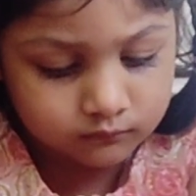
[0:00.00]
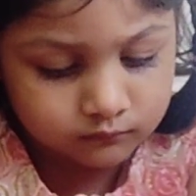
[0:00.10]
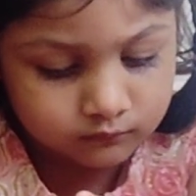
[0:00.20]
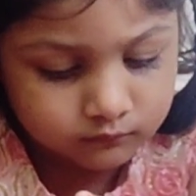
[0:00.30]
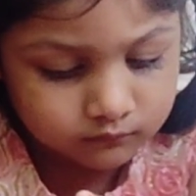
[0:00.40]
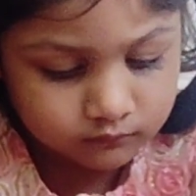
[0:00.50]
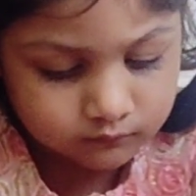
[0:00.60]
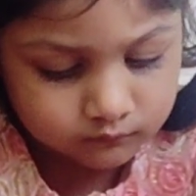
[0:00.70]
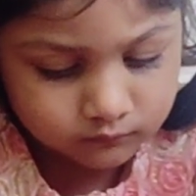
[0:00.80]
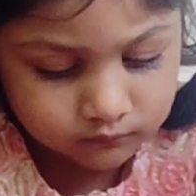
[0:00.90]

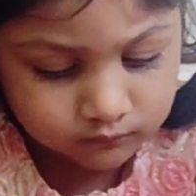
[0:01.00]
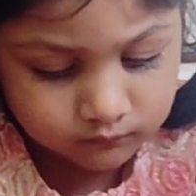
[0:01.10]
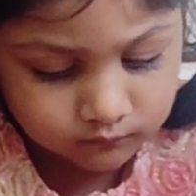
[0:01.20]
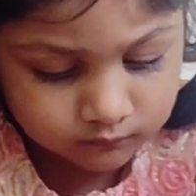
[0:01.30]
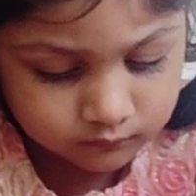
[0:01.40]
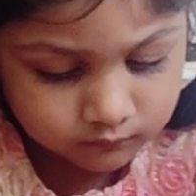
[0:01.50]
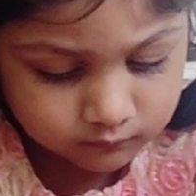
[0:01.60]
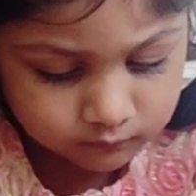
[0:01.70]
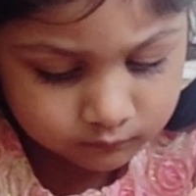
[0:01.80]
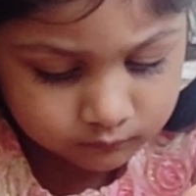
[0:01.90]

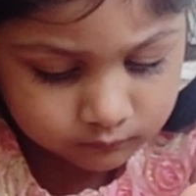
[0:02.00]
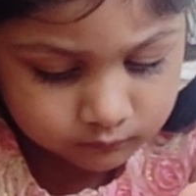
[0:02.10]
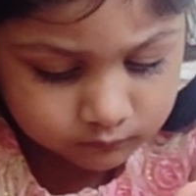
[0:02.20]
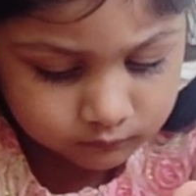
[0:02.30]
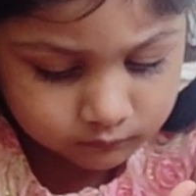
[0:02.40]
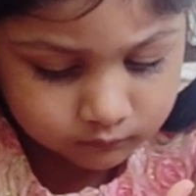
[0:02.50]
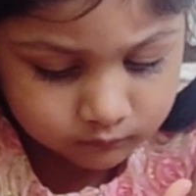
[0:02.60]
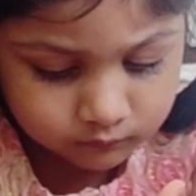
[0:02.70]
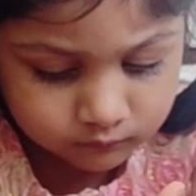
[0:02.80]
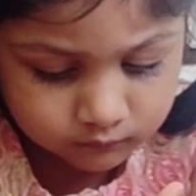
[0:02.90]

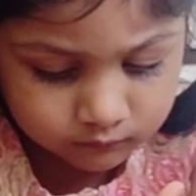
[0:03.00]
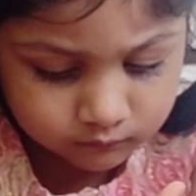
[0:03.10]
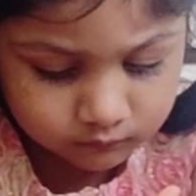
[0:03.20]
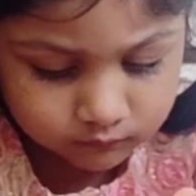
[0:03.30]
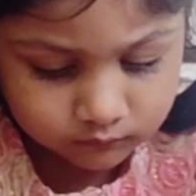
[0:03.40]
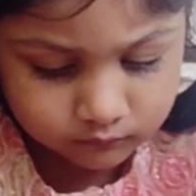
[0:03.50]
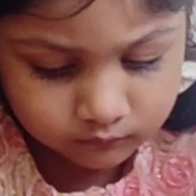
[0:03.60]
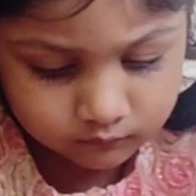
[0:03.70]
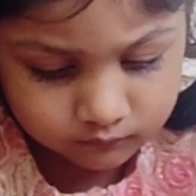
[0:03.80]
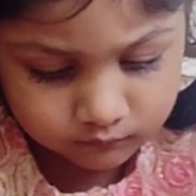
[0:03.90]

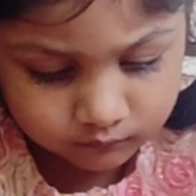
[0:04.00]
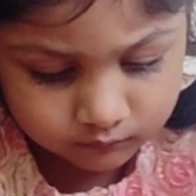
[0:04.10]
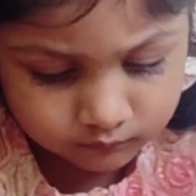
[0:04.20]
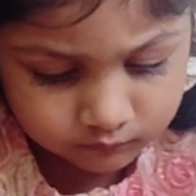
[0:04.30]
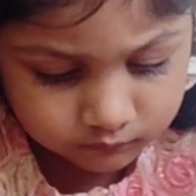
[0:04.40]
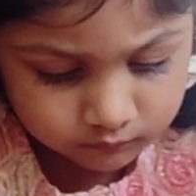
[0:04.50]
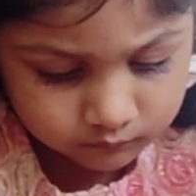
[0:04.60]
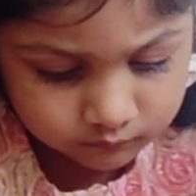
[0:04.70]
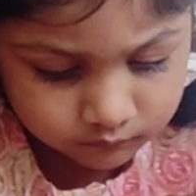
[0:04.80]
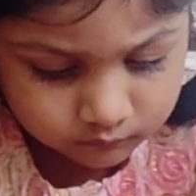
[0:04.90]

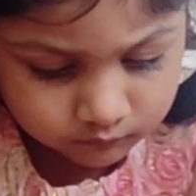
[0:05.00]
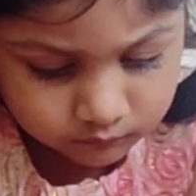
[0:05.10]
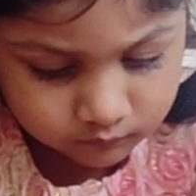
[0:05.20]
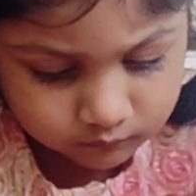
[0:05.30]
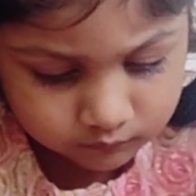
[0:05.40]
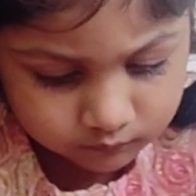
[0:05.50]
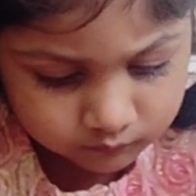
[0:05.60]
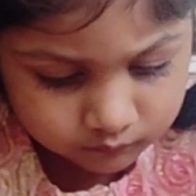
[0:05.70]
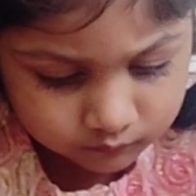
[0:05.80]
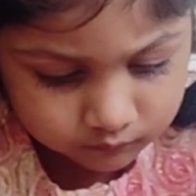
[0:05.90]

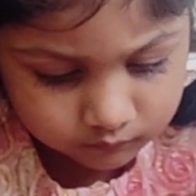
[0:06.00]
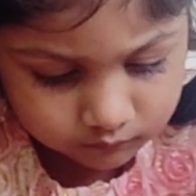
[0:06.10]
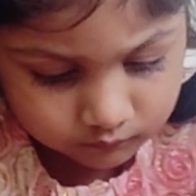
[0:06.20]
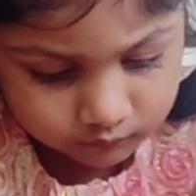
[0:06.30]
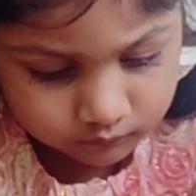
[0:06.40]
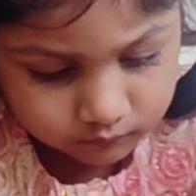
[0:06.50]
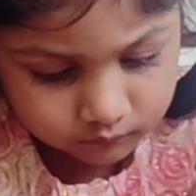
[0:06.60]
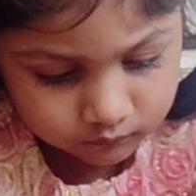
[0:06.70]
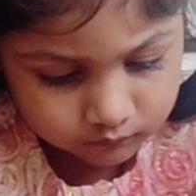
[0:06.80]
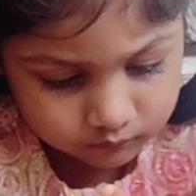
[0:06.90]

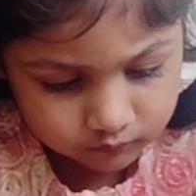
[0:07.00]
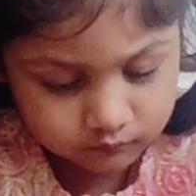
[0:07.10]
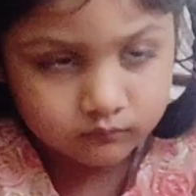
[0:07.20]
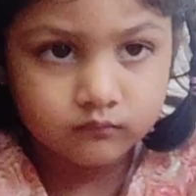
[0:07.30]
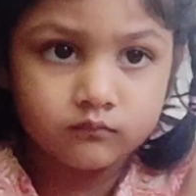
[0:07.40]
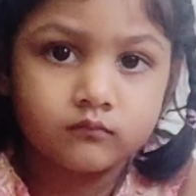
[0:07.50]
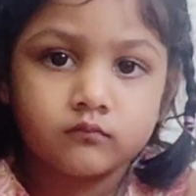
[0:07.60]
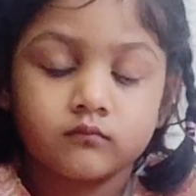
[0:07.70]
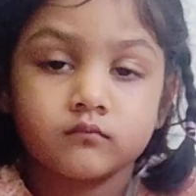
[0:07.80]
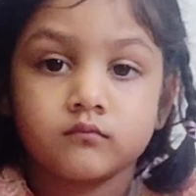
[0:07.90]
This person isn't speaking.